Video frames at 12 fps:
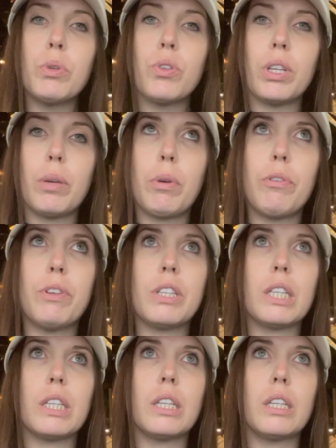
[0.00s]
museum I
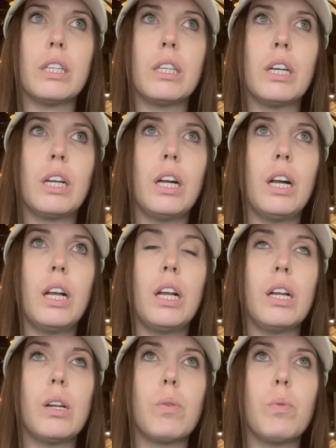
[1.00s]
visited
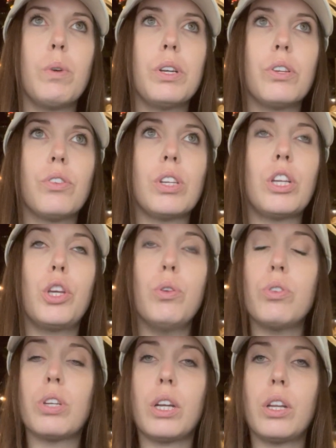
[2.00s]
was in
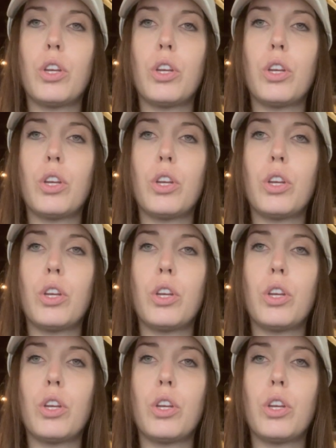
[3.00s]
Houston,